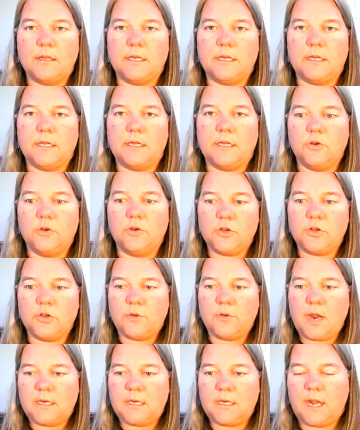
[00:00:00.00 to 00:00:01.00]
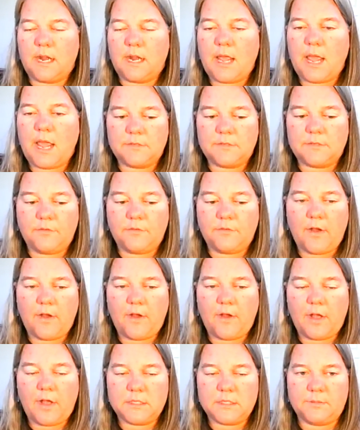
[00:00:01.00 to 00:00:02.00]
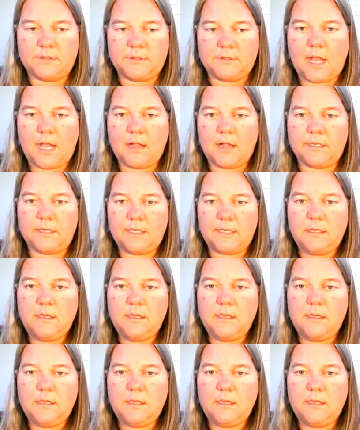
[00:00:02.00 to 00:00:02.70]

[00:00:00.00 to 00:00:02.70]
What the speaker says: You're creating an atmosphere of hospitality,